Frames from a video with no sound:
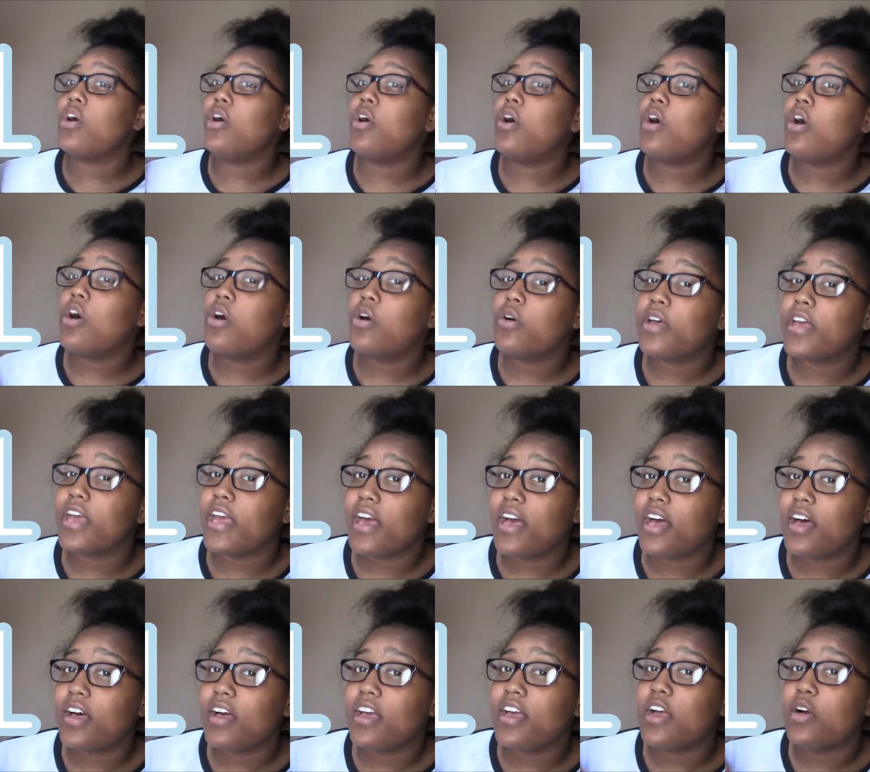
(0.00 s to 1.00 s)
Oh
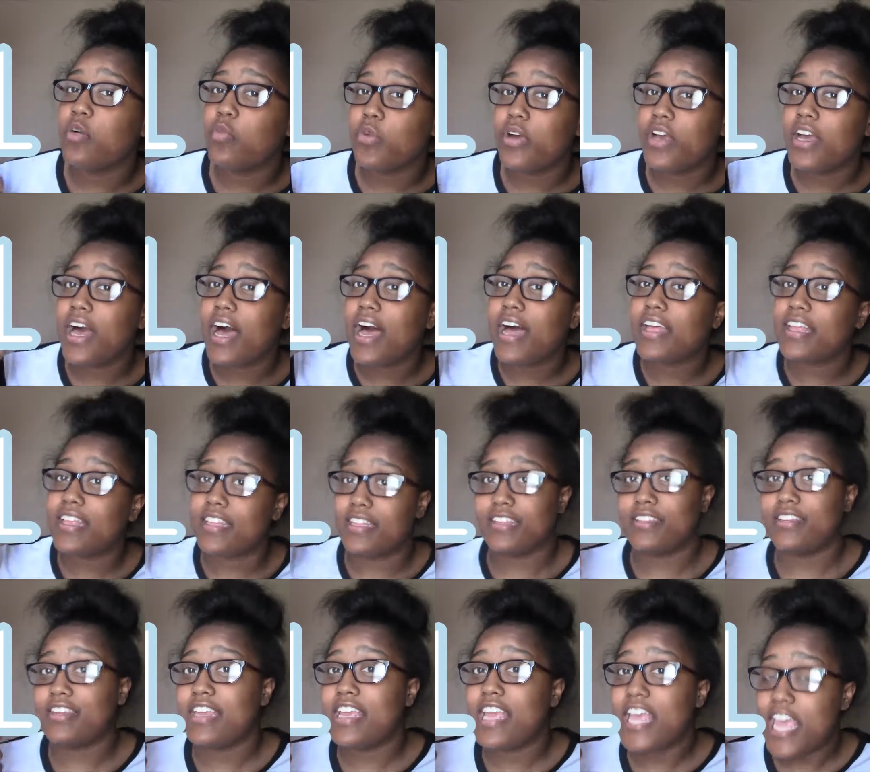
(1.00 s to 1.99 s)
yeah. And we got
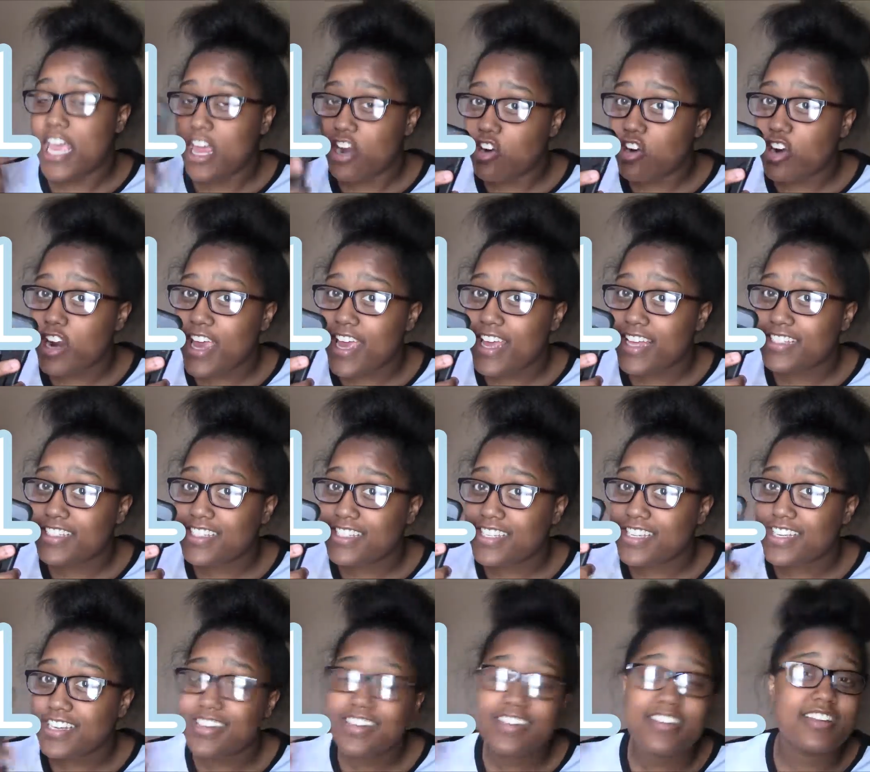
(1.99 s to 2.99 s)
internet,
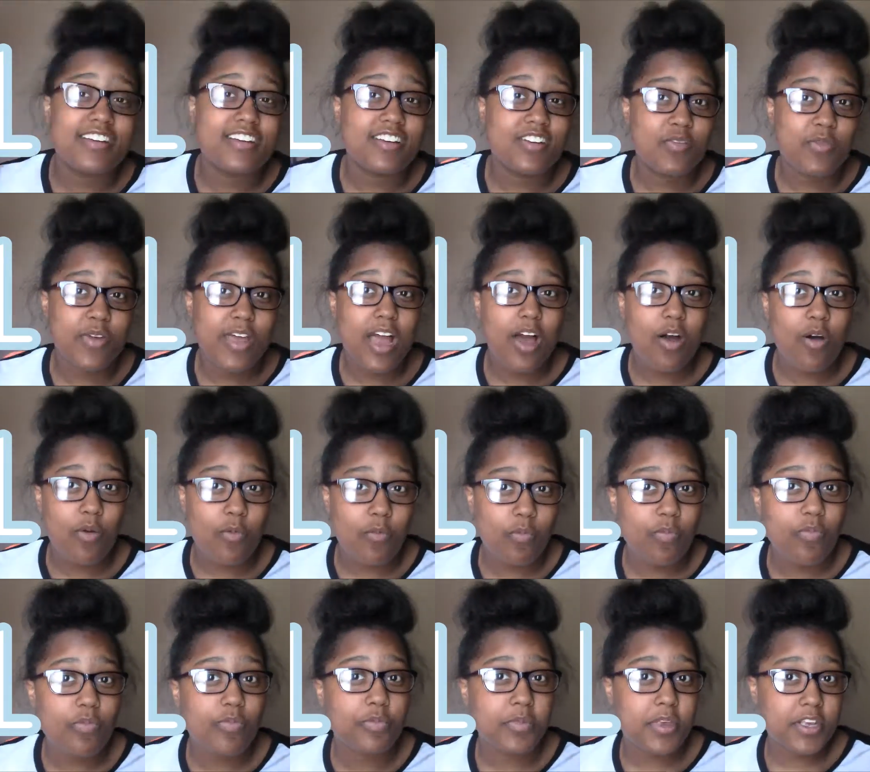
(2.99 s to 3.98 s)
we got
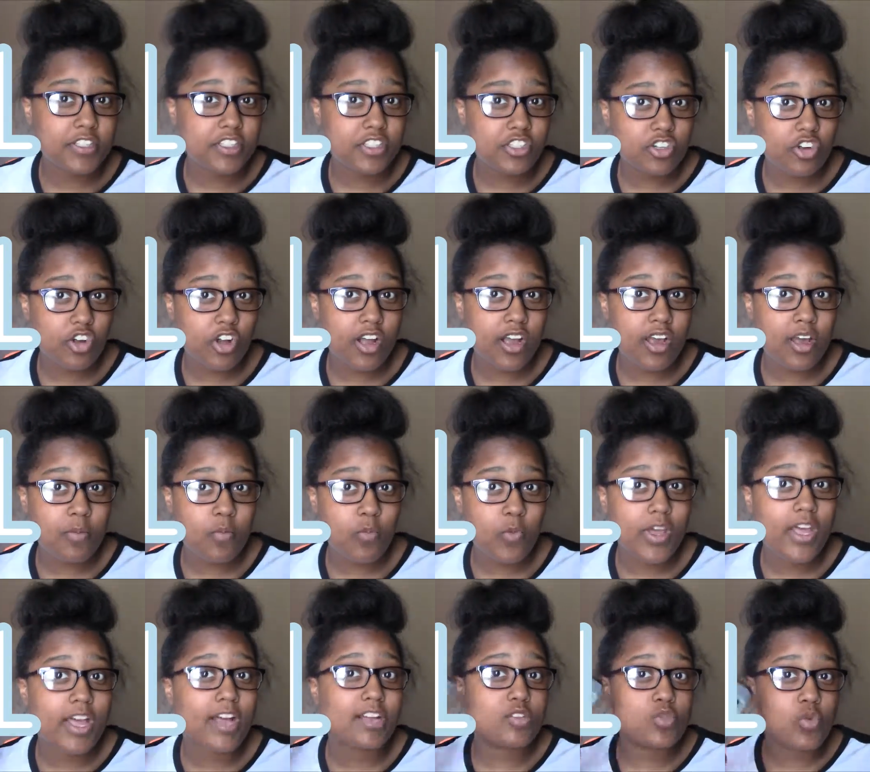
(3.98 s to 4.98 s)
Instagram, we
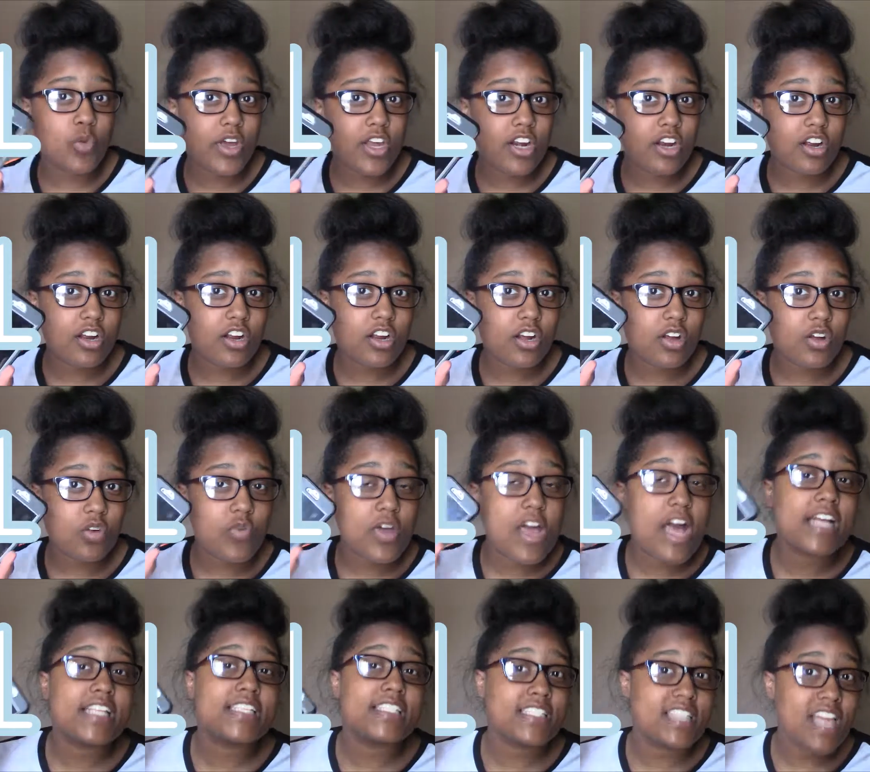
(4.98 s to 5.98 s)
got Twitter, we
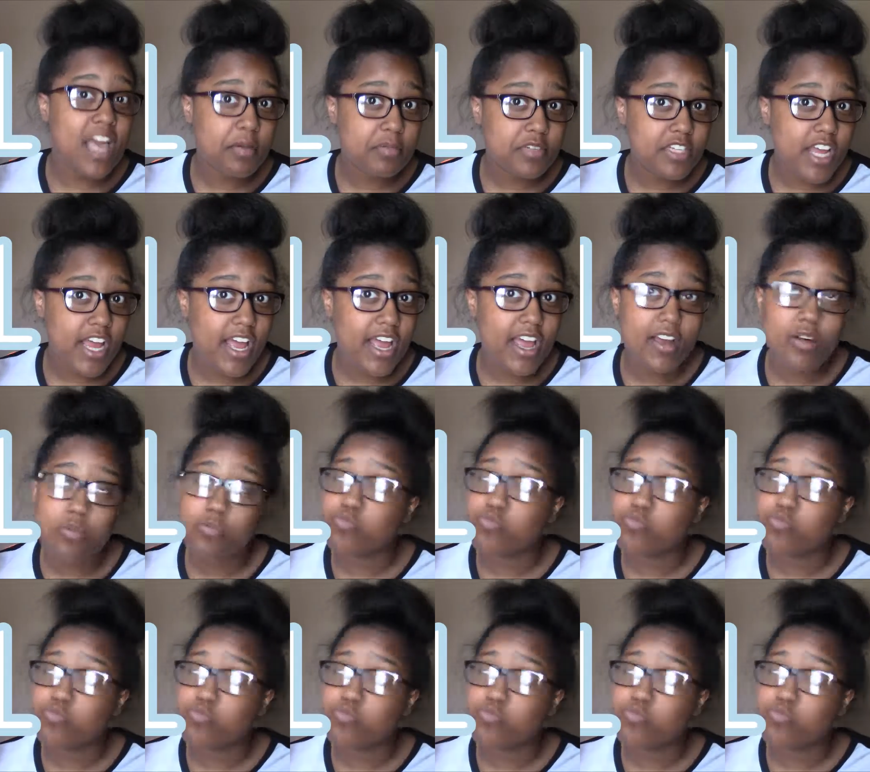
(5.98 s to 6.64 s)
got Snapchat.